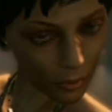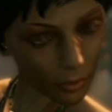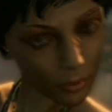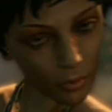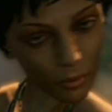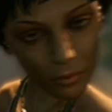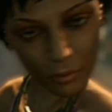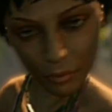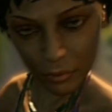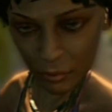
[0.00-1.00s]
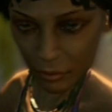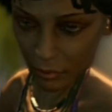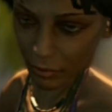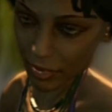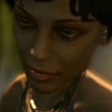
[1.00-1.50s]
They didn't fix the
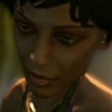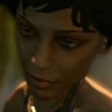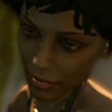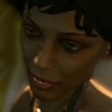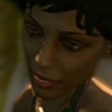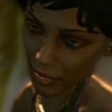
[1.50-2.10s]
texture pop-ins.